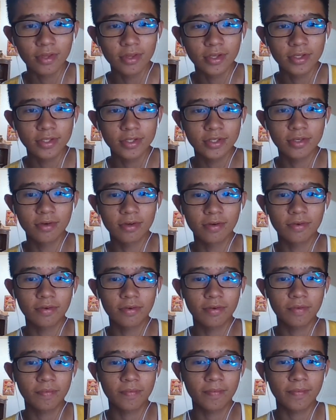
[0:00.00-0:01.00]
So
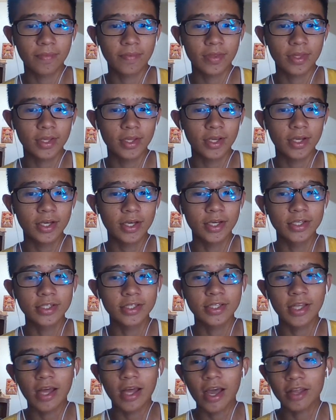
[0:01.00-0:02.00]
because
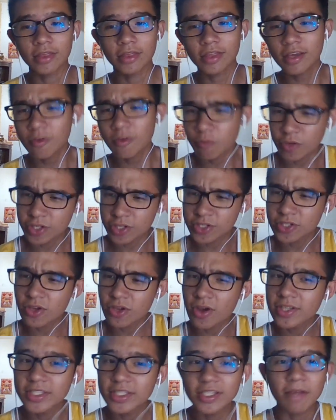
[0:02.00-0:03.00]
I think we saw
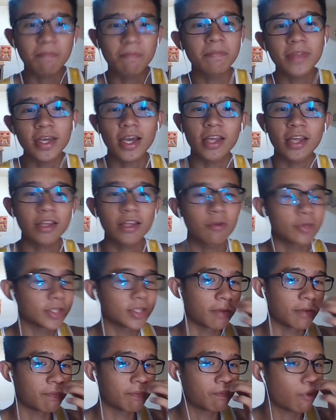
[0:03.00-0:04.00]
something, I think it was like
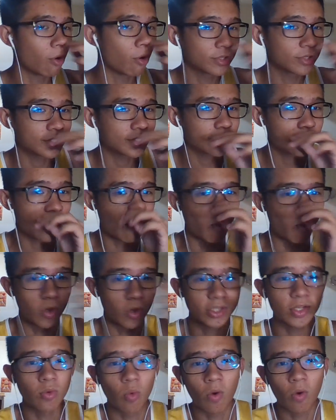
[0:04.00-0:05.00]
a poster that
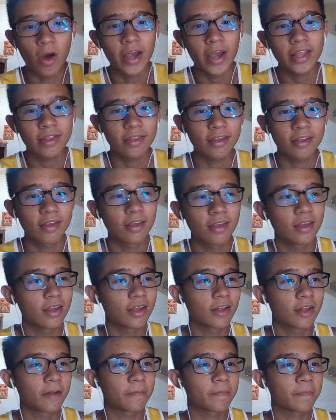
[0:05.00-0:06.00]
wasn't white,
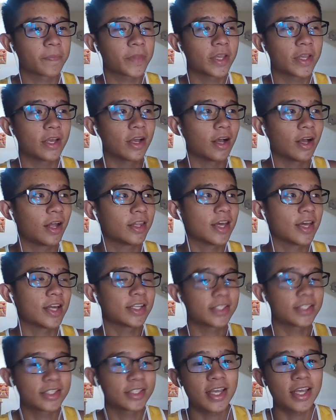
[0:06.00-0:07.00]
that
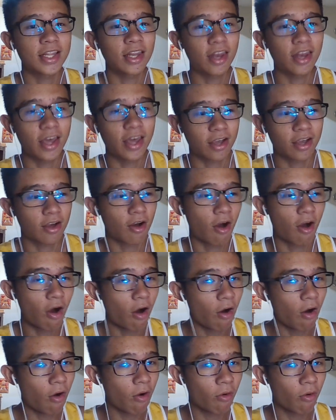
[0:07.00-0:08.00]
it said like,
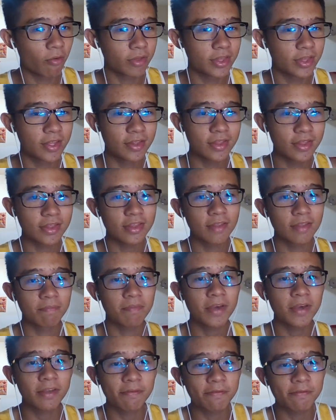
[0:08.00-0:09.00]
oh, the
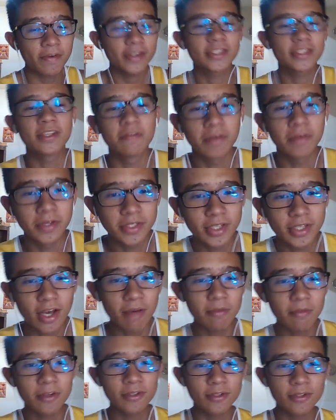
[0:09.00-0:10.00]
big festival is
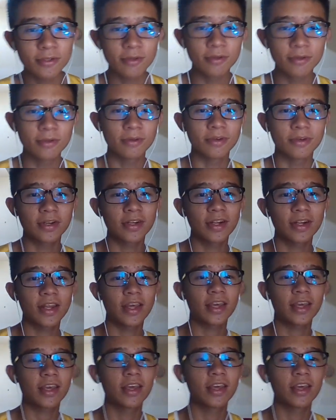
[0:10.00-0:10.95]
coming soon, and like,